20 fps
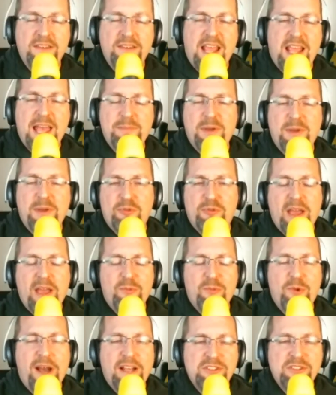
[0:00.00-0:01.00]
damn it, Brad.
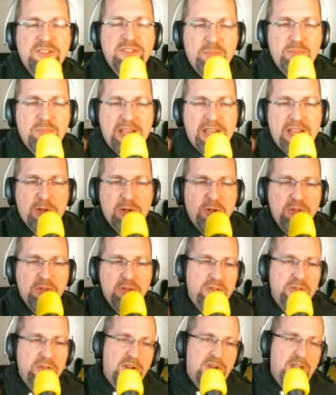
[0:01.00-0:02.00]
Why did you make her lose
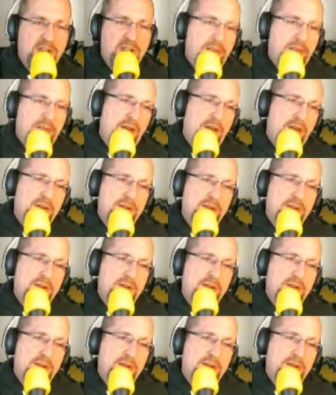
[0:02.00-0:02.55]
her train of thought?